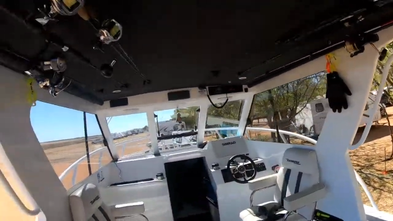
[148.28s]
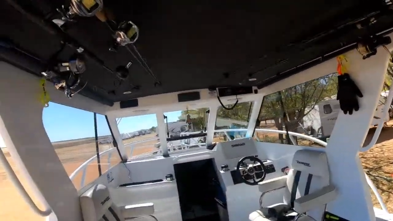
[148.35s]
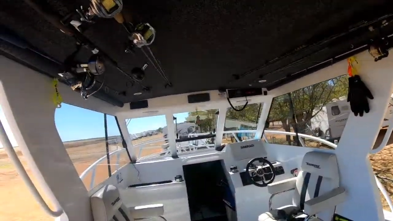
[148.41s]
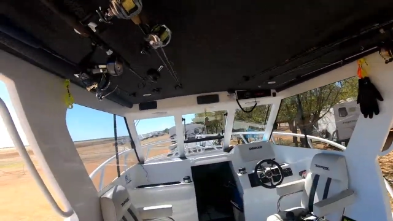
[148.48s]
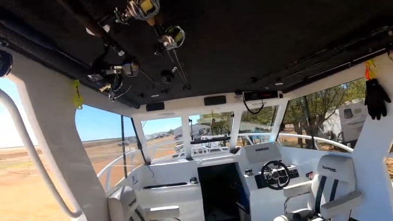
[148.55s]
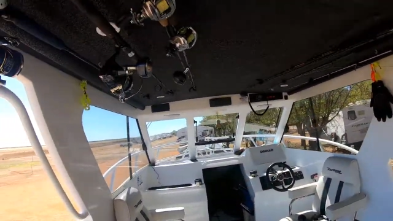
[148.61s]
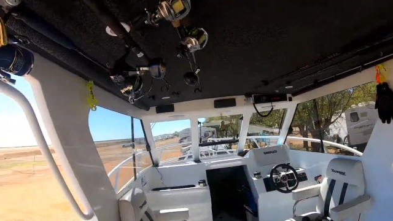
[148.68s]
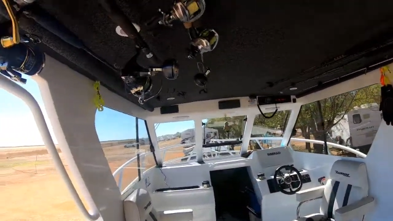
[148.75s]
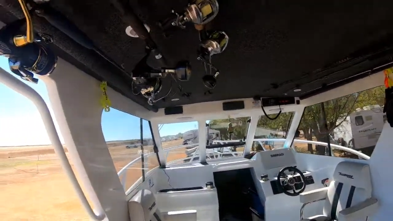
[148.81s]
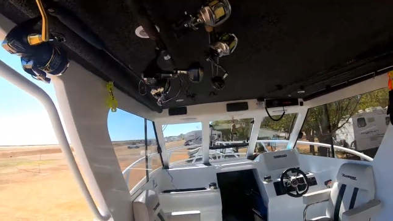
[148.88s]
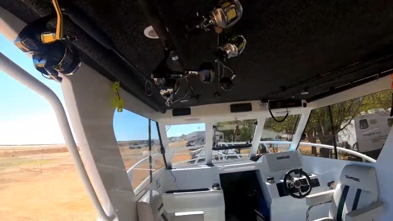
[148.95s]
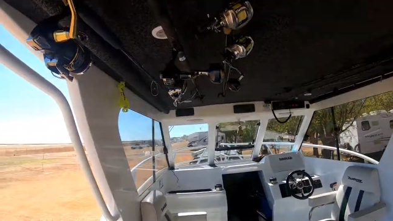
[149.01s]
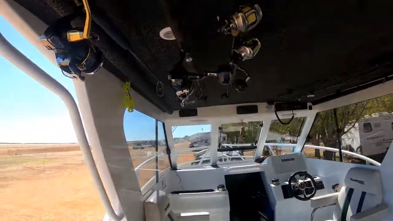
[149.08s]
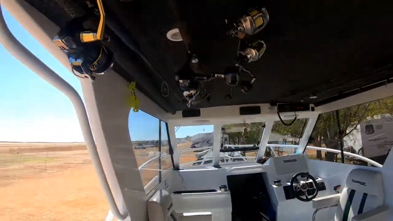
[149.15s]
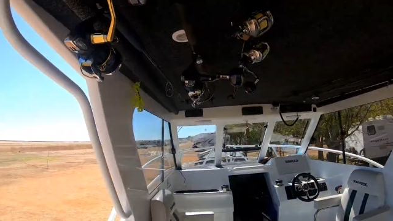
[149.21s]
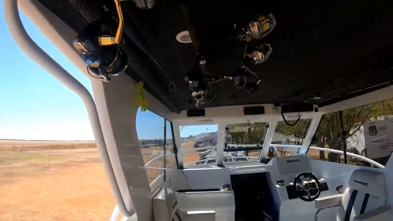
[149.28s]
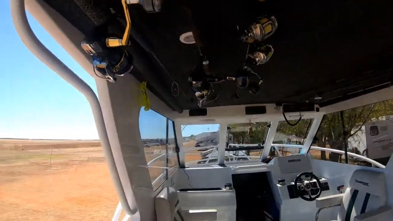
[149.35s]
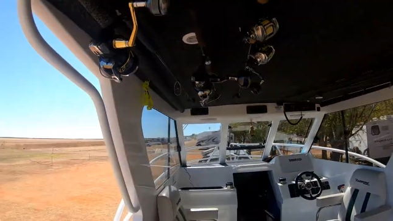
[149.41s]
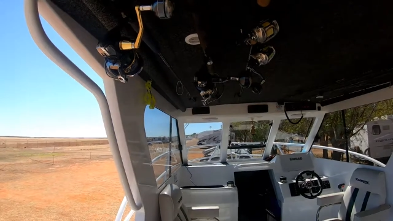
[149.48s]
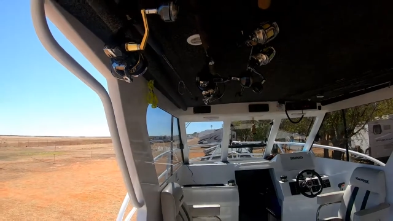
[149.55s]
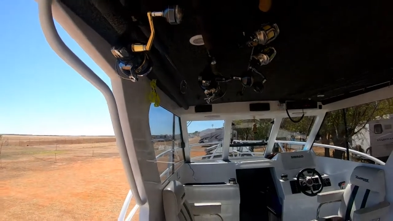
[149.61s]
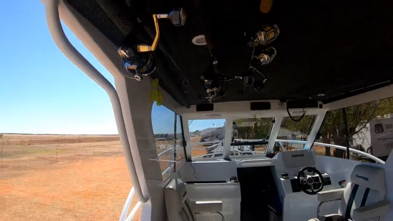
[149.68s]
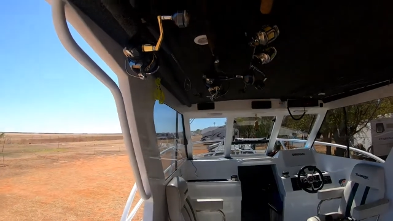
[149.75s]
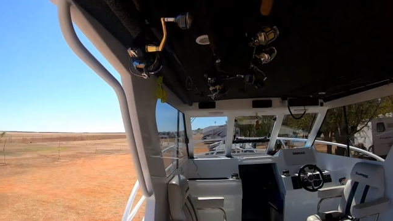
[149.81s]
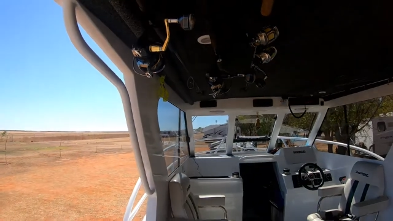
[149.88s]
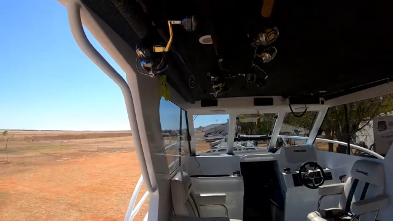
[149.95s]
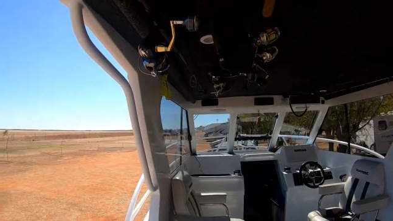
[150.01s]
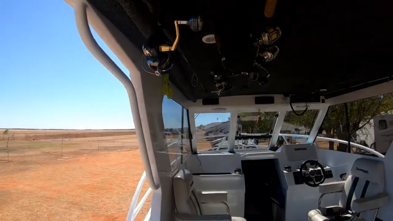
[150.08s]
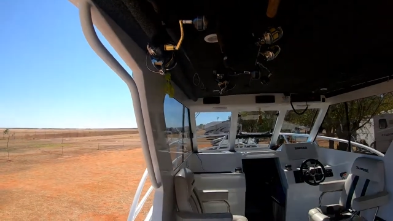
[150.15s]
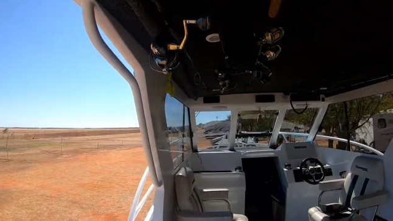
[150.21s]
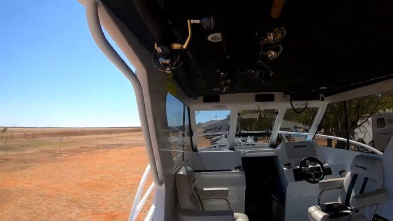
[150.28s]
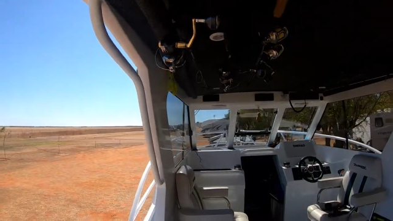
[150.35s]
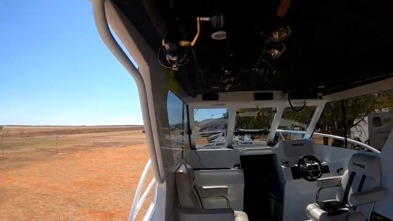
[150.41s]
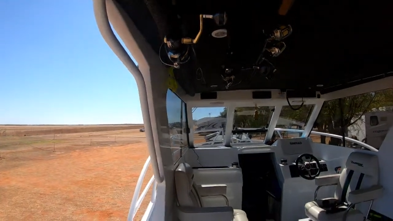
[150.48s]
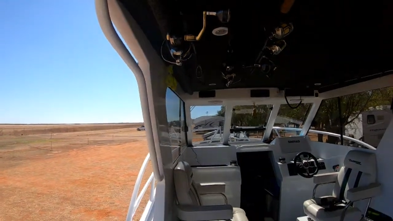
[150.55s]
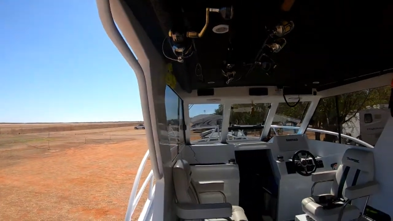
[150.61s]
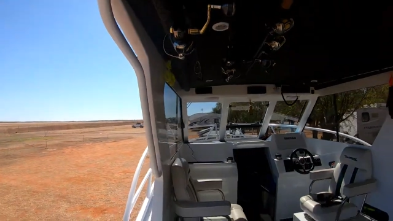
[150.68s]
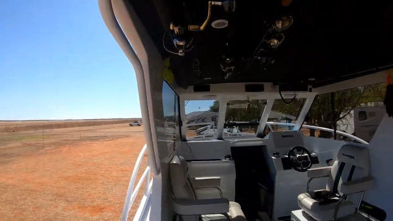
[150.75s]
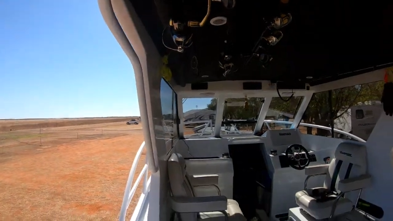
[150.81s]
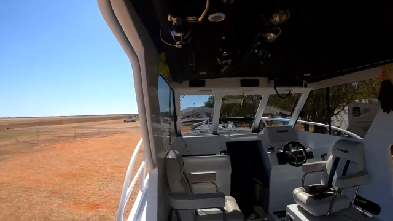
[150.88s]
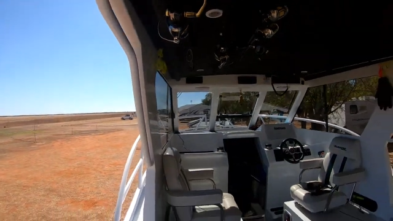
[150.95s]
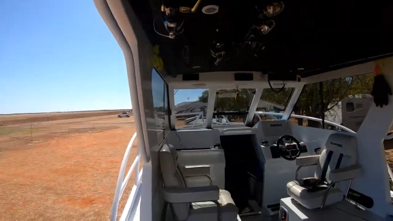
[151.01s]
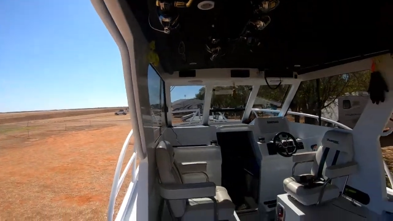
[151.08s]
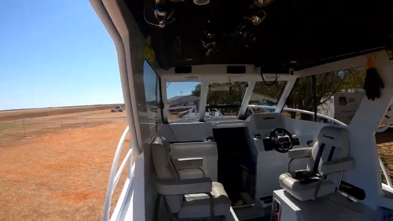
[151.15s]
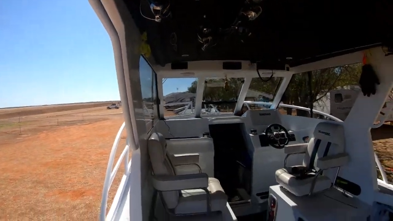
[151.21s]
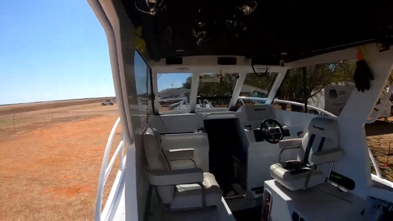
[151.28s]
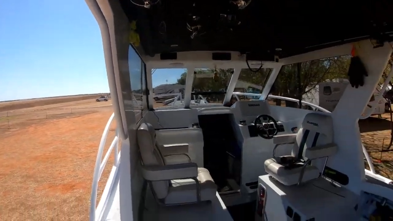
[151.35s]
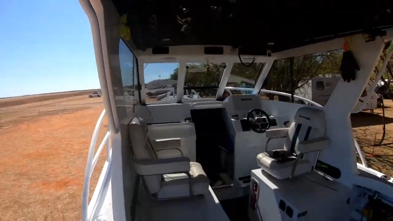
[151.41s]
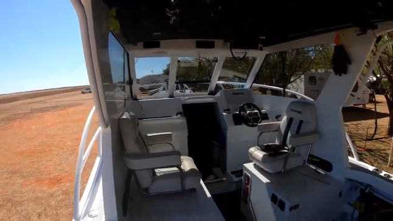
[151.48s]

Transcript: [unreadable: no face in view]